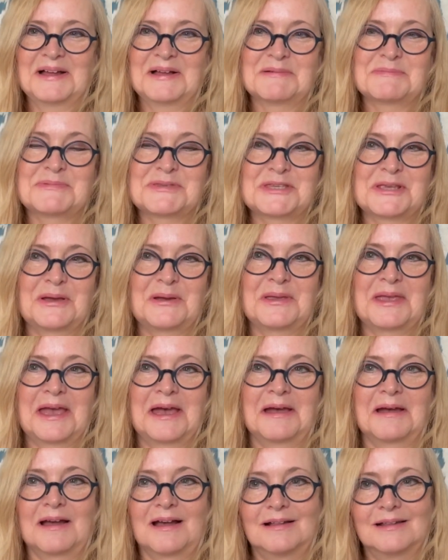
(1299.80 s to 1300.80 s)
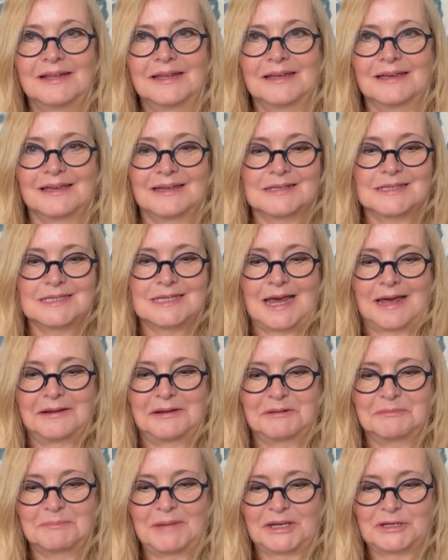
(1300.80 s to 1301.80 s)
So yeah, I'll link his
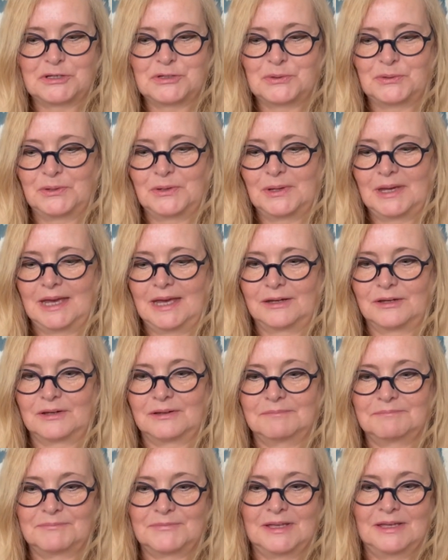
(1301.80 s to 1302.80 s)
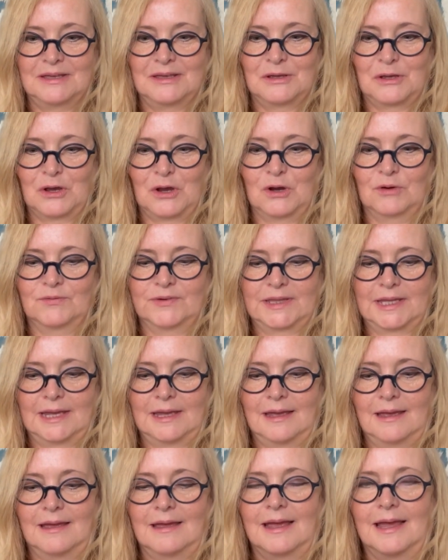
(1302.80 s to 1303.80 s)
channel. Make sure you head over
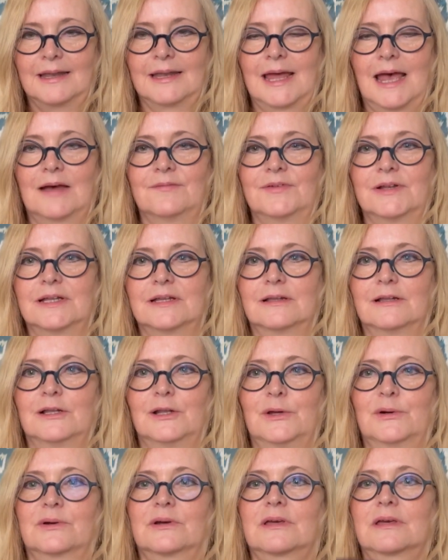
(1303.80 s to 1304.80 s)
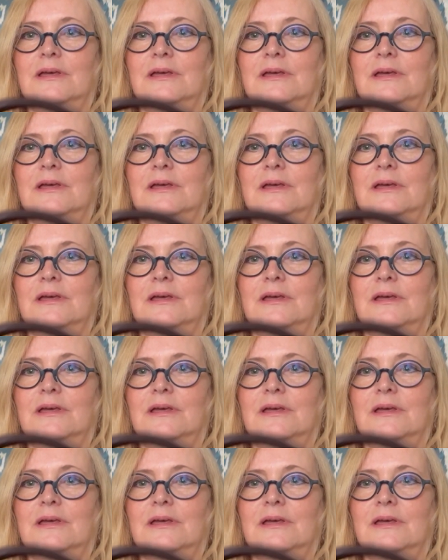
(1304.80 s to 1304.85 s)
there and have a little look